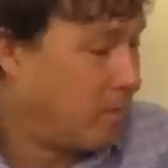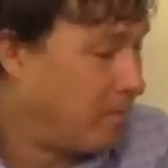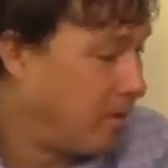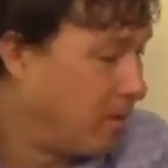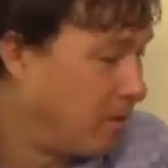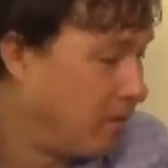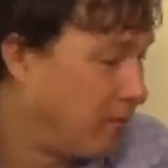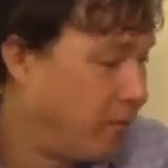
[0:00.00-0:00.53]

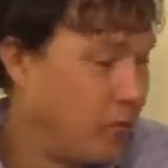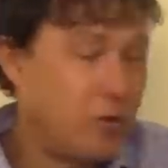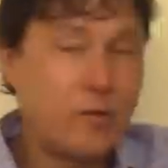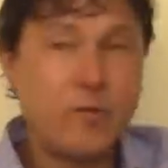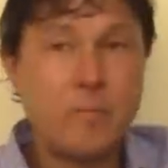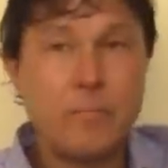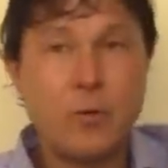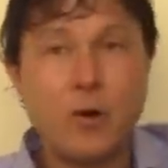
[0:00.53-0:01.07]
maybe a, a few
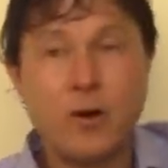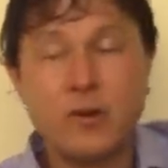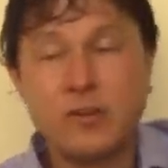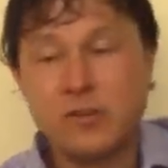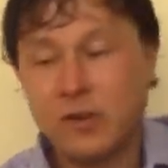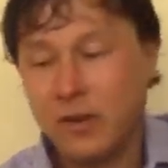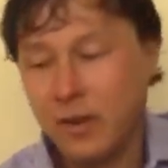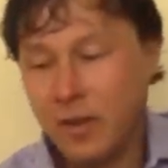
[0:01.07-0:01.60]
different
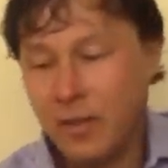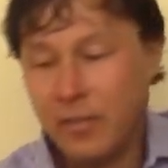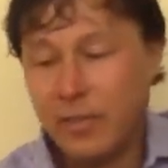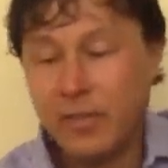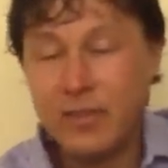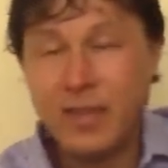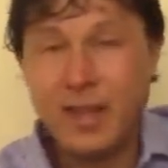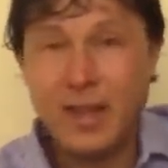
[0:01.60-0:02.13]
parts
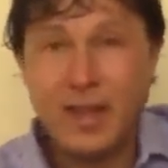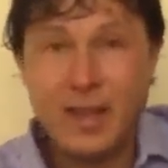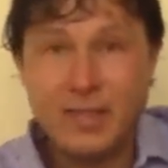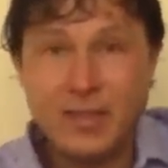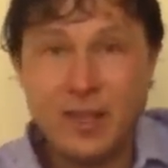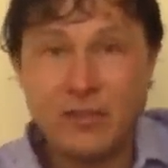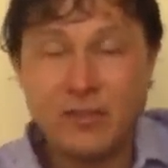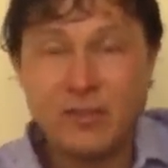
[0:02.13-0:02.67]
than the
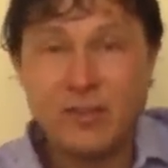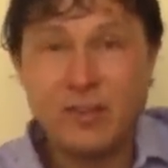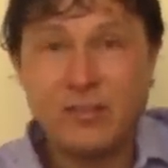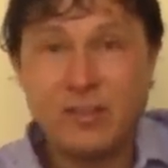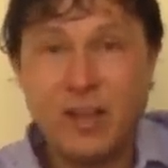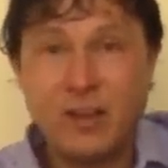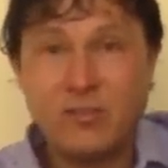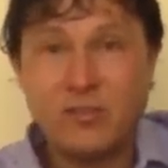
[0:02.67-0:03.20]
eight thousand
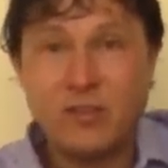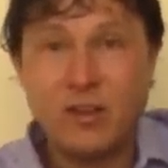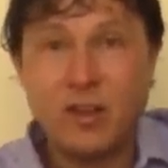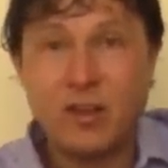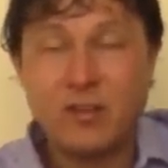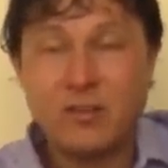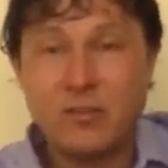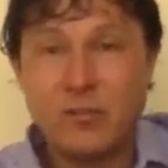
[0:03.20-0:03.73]
six H D
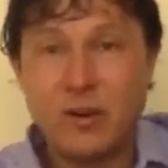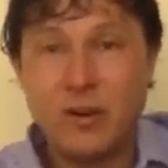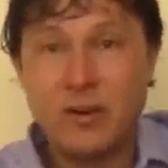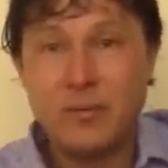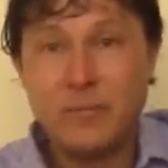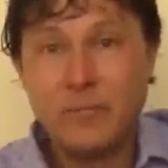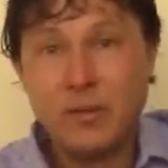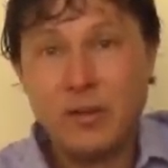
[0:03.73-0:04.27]
S,
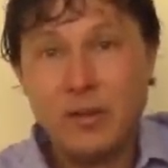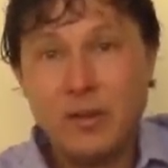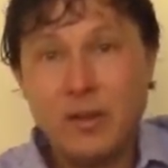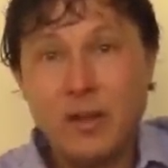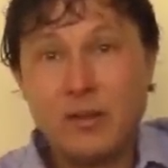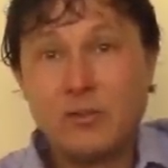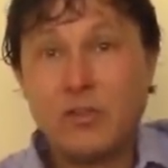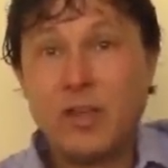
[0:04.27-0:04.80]
right?
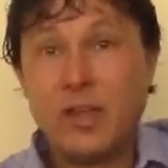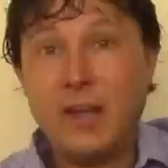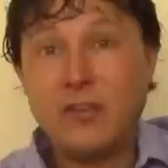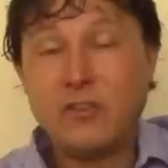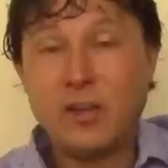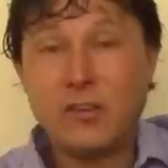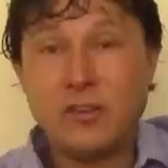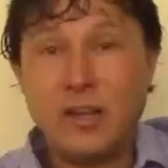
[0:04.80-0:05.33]
And so the
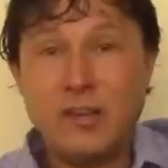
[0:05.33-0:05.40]
eight thousand